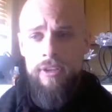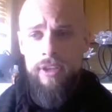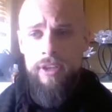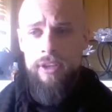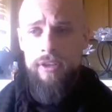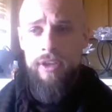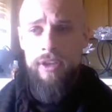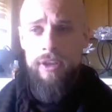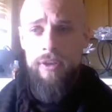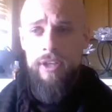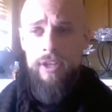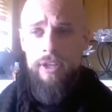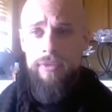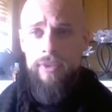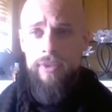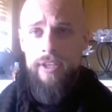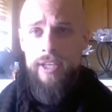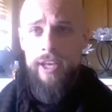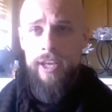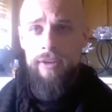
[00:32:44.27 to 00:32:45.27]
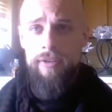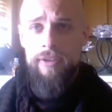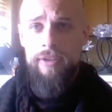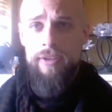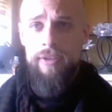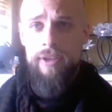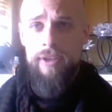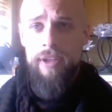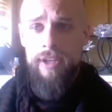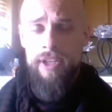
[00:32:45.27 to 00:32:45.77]
Then you're going to
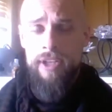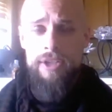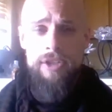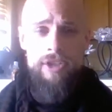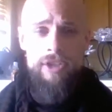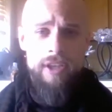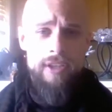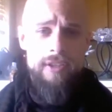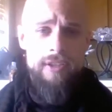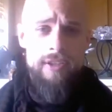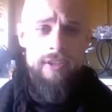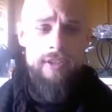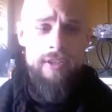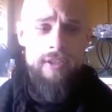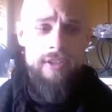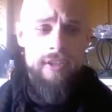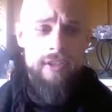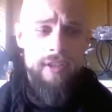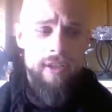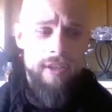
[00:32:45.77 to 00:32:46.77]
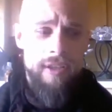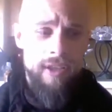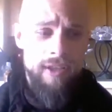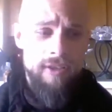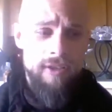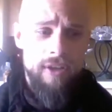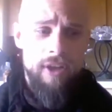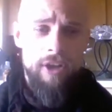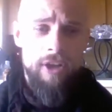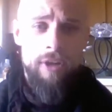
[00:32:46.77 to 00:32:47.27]
encounter unjust,
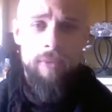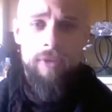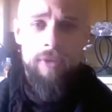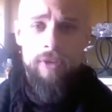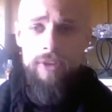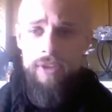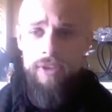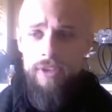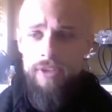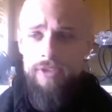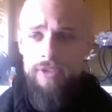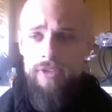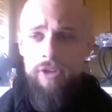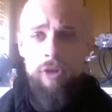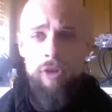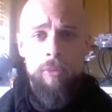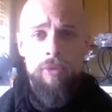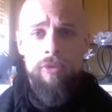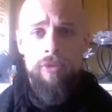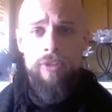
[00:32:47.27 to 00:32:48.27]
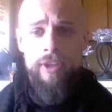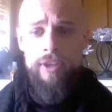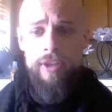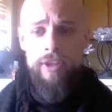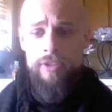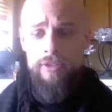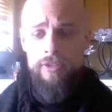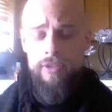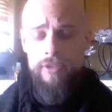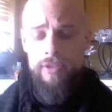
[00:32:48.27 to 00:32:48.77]
dishonorable, and disnoble
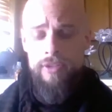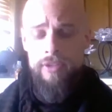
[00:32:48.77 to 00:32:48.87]
things.